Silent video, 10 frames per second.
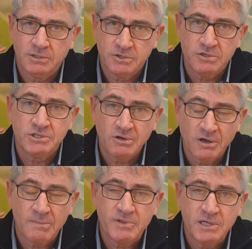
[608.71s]
junior stock
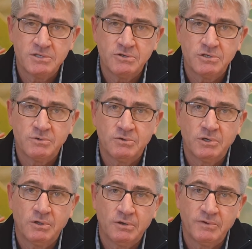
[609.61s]
up there too, so we're doing
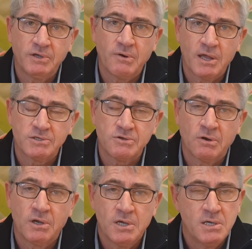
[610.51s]
a lot of in-ground stock.